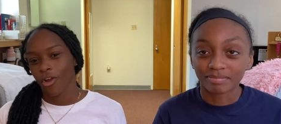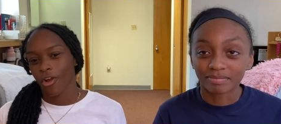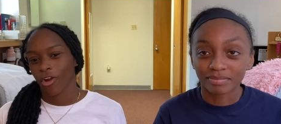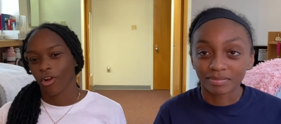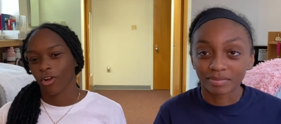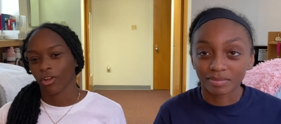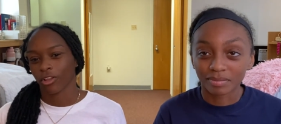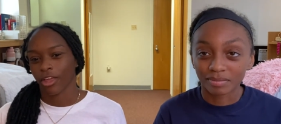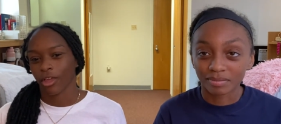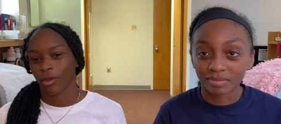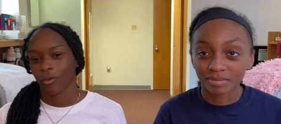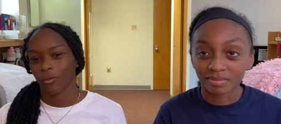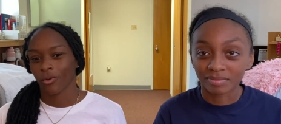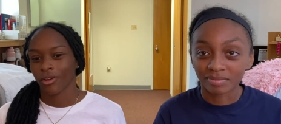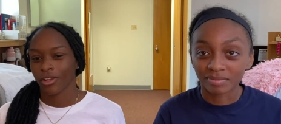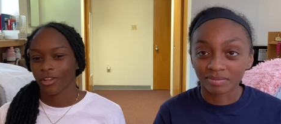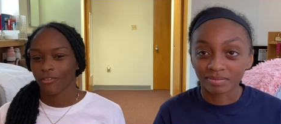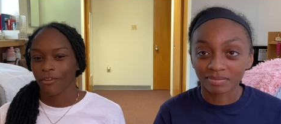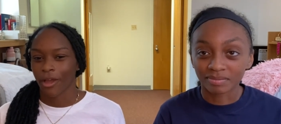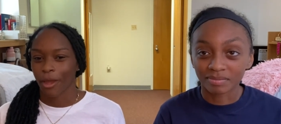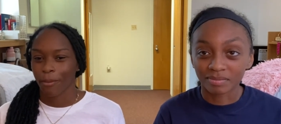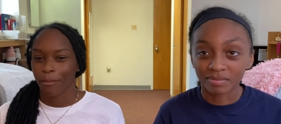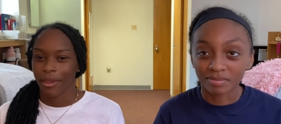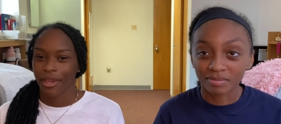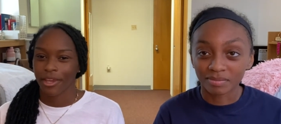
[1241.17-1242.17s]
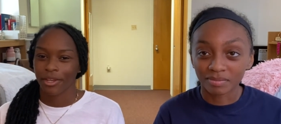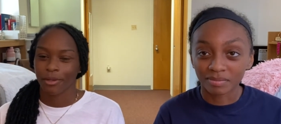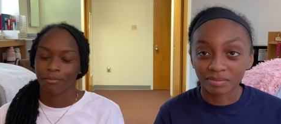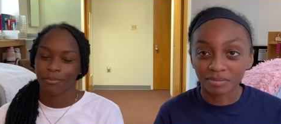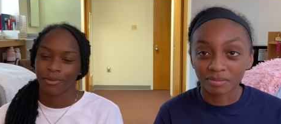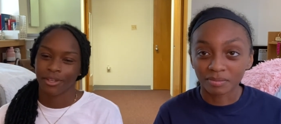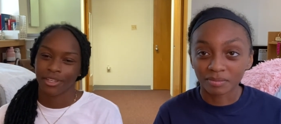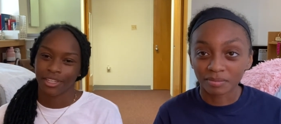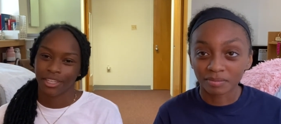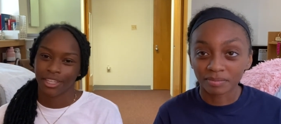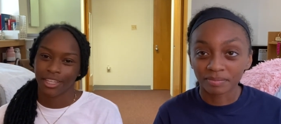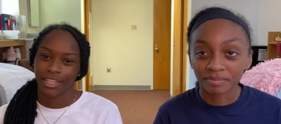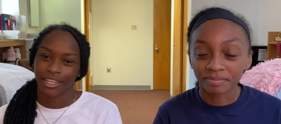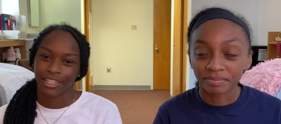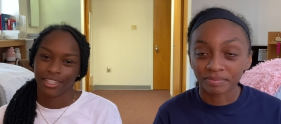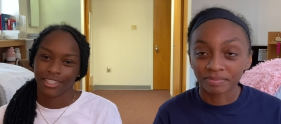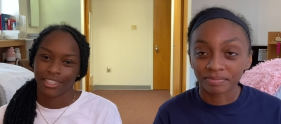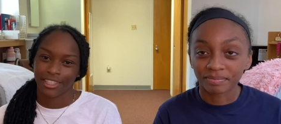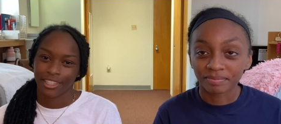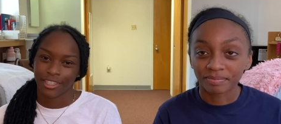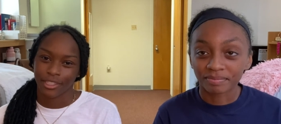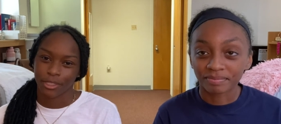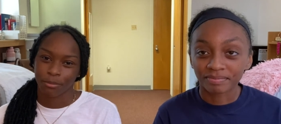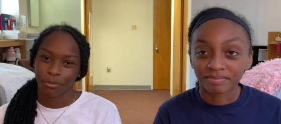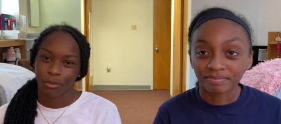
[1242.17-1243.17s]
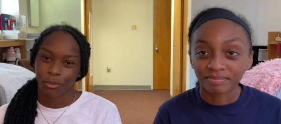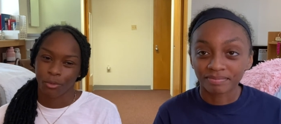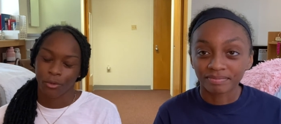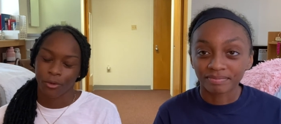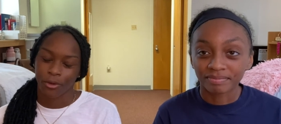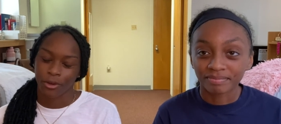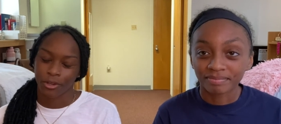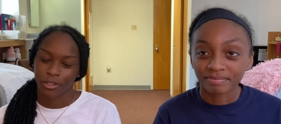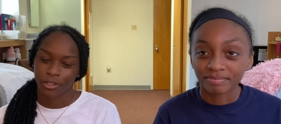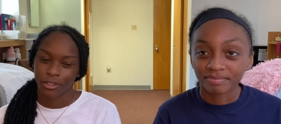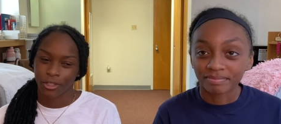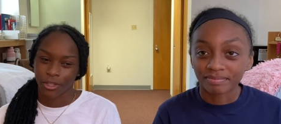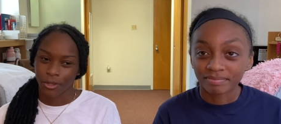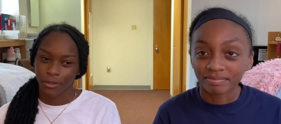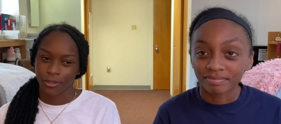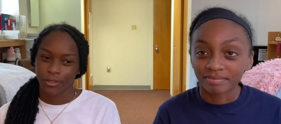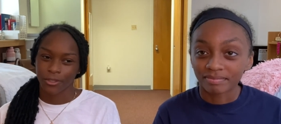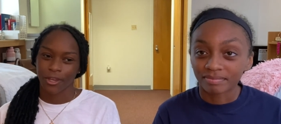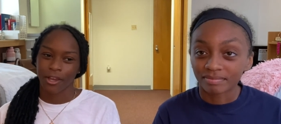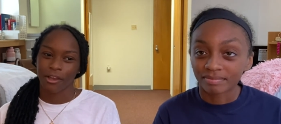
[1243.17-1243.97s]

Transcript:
Speaker 1: or like what if i pay the money and then it's boring you know so